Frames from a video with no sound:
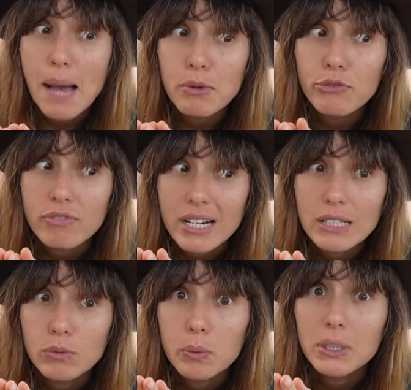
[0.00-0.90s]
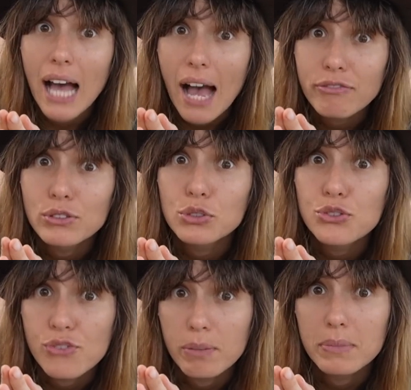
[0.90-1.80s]
I'm afraid we will have to
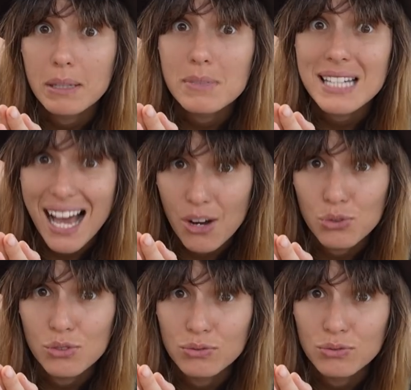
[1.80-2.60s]
strip them down.